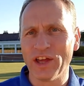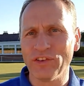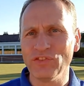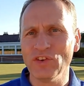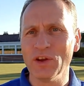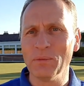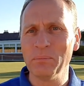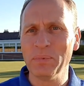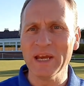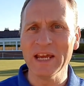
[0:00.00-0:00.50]
if
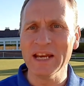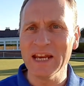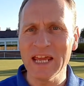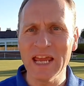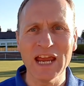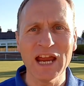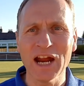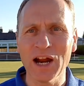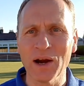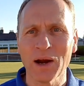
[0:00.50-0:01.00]
you'd been
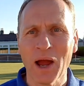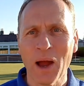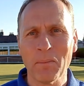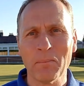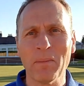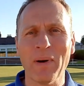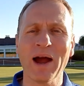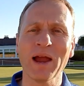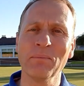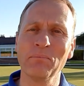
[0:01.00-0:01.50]
here,
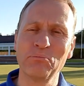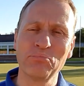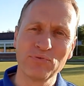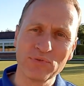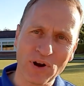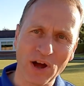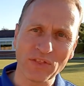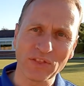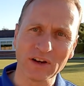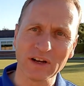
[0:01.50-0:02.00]
my
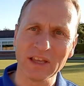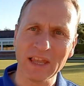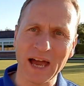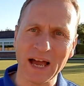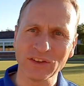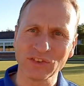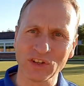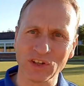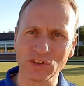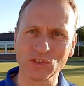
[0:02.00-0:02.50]
brother
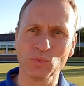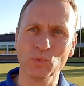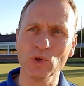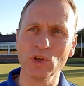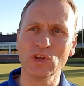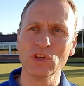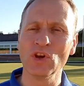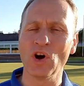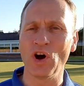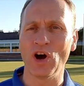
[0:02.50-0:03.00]
Lazarus
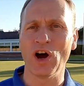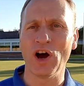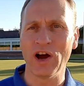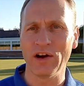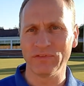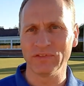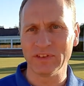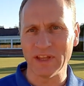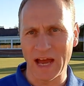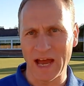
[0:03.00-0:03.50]
would not
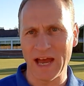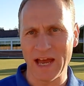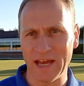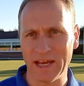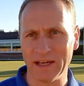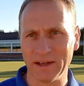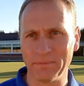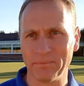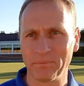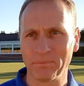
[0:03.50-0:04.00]
have
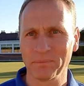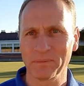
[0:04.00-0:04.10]
died."